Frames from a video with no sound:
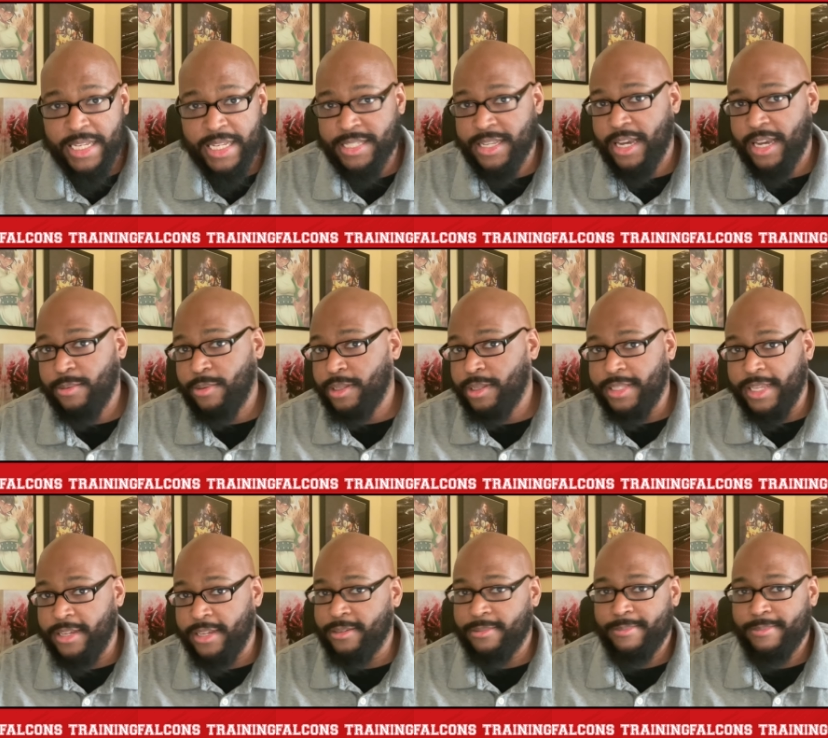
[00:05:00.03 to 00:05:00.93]
they sign with.
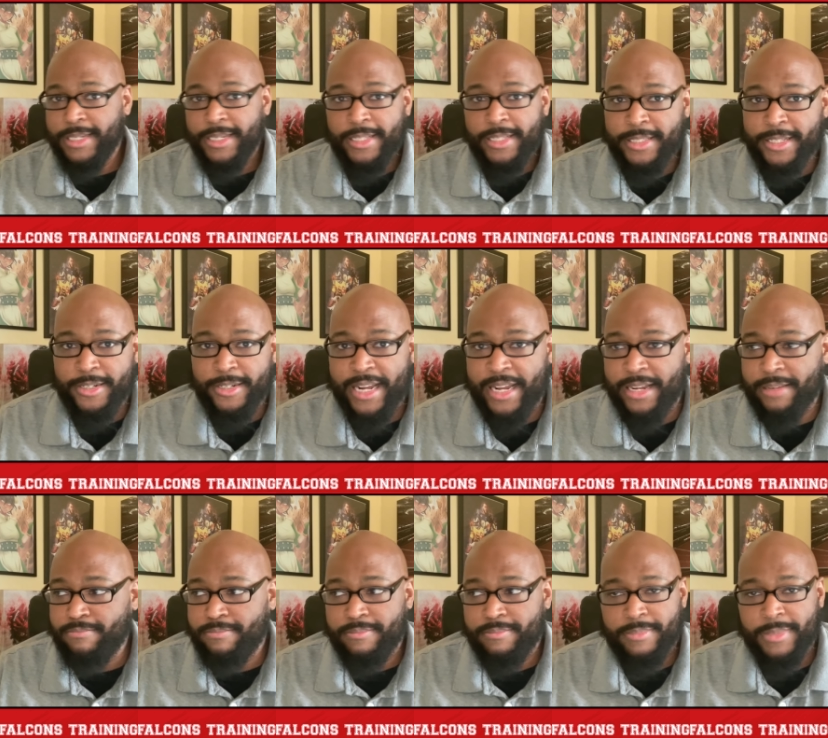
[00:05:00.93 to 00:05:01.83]
They they're
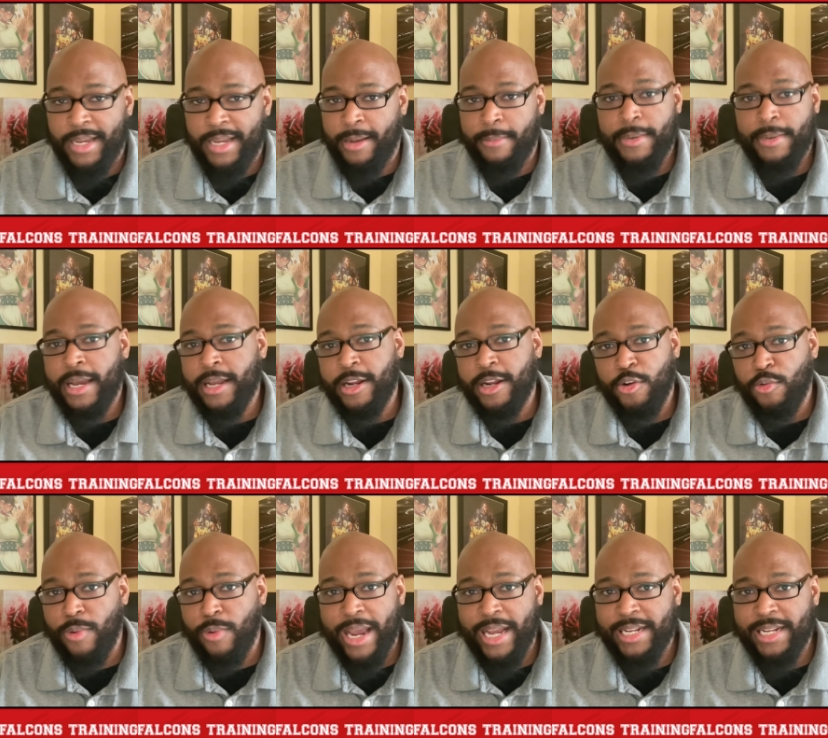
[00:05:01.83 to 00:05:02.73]
not. I'm not going to
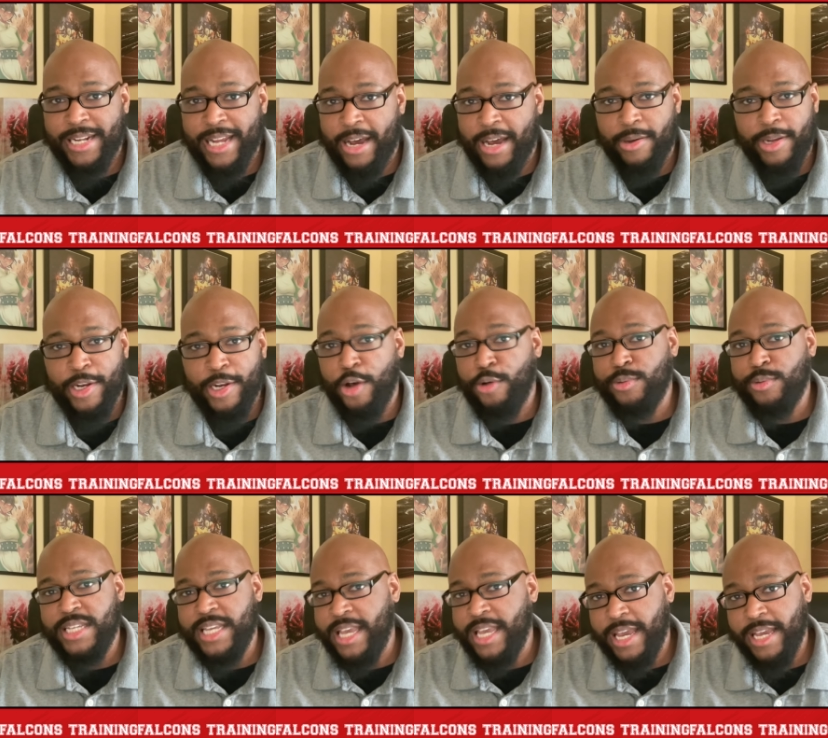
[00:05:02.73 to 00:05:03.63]
grind it out in
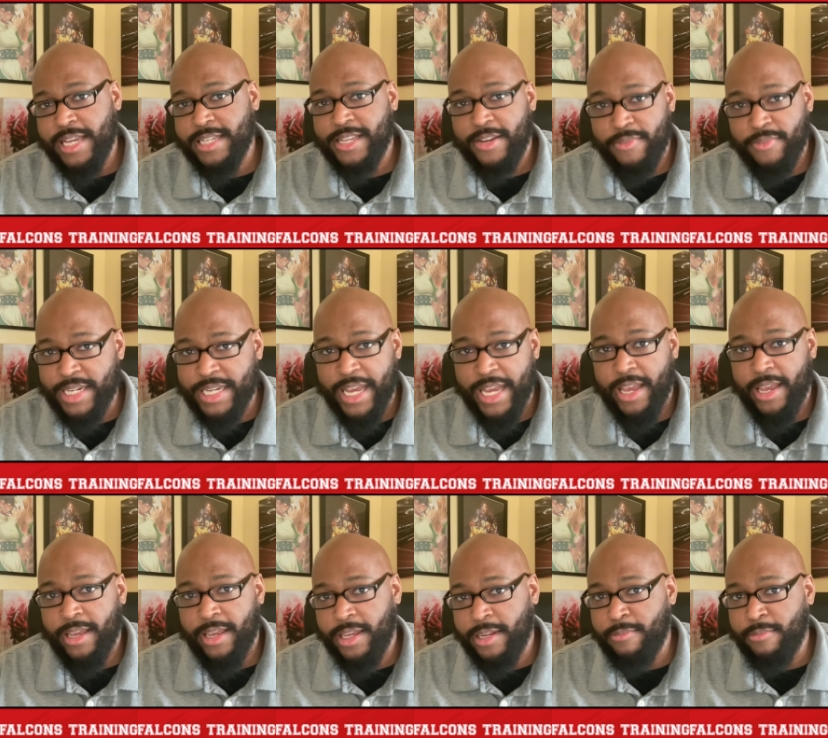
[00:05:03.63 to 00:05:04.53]
OTAs every
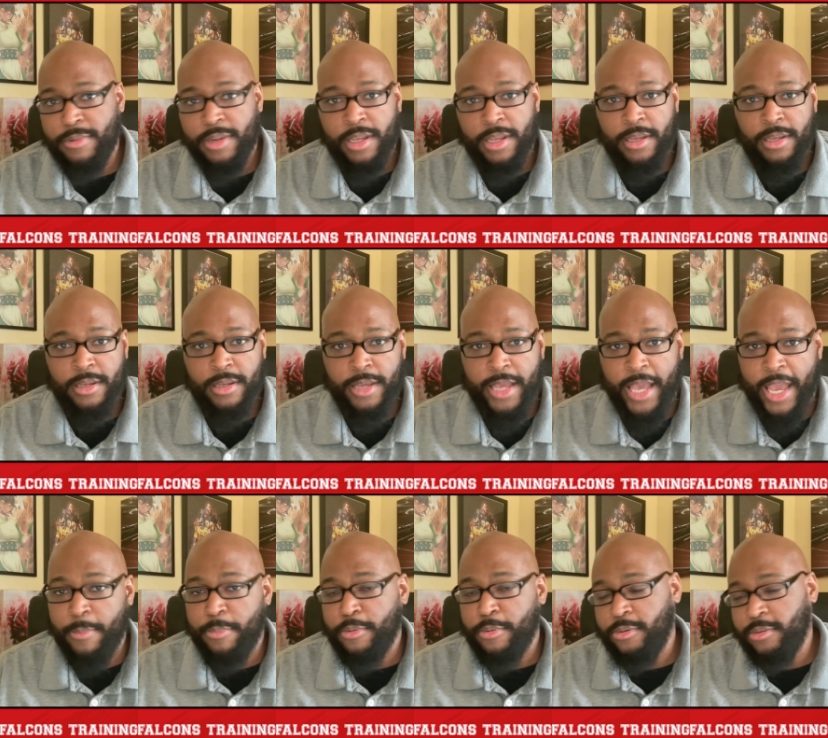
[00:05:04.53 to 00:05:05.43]
day in
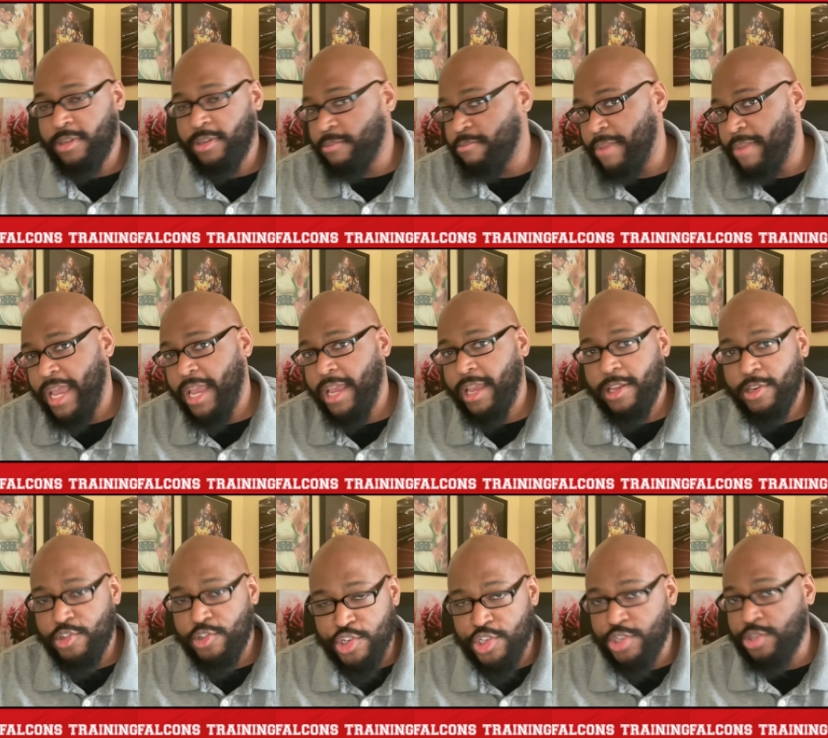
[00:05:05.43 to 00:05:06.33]
April and
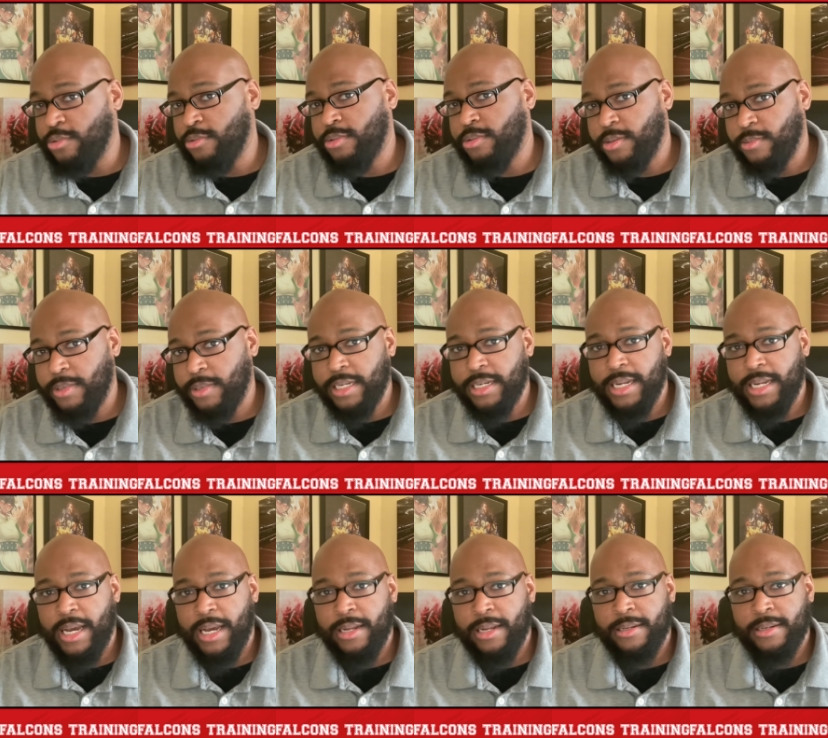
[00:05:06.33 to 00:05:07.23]
May and June and
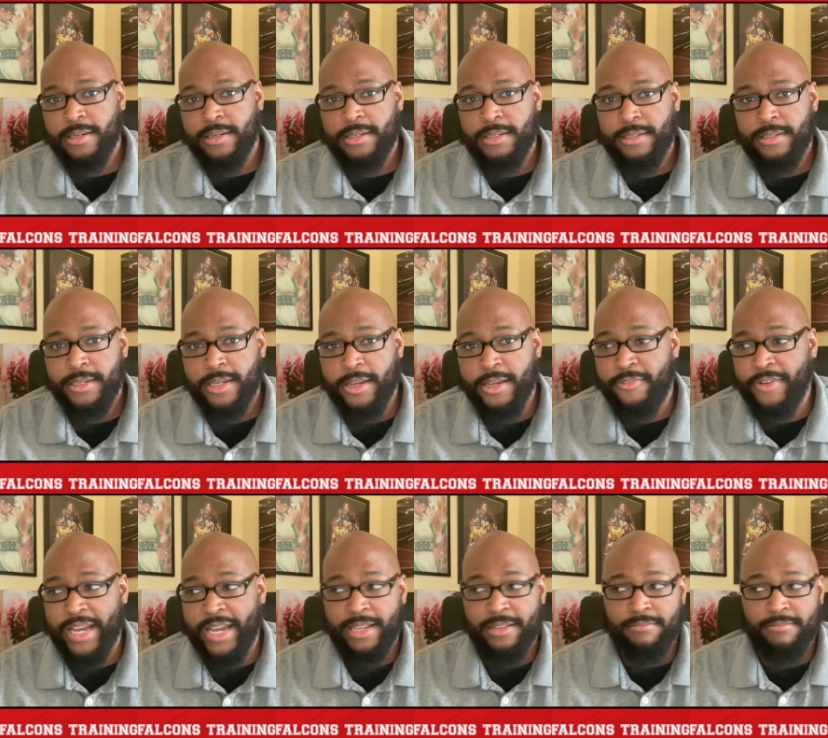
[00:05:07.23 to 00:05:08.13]
whatnot.
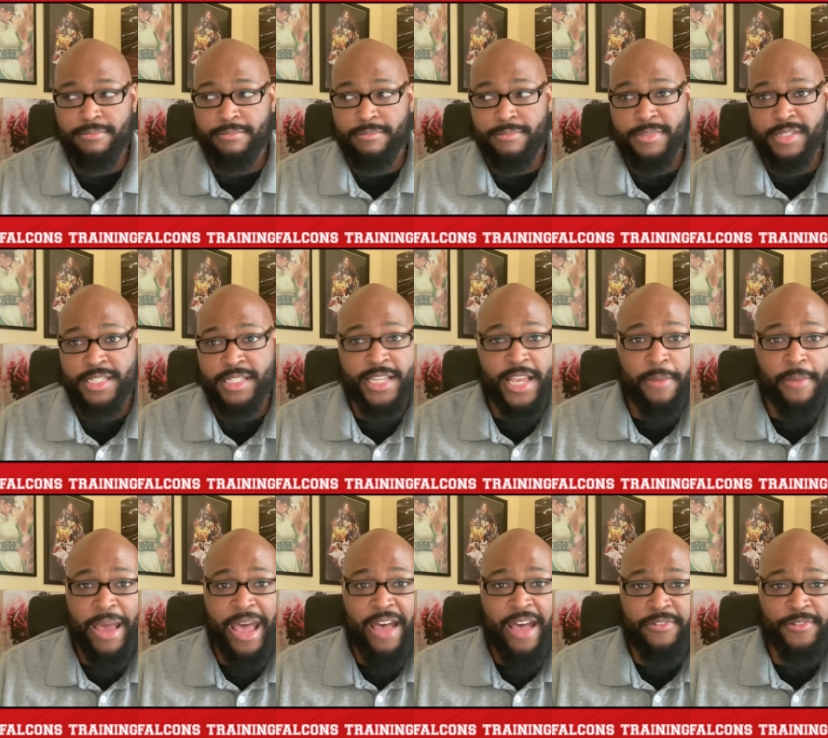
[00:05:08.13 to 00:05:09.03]
If I can
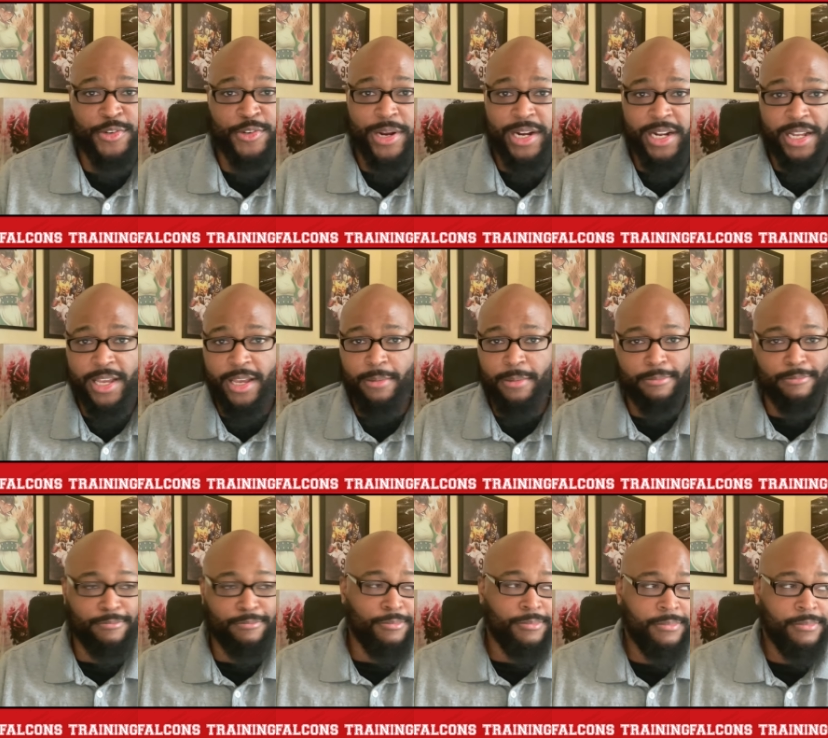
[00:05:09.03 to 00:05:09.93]
skip half of training camp,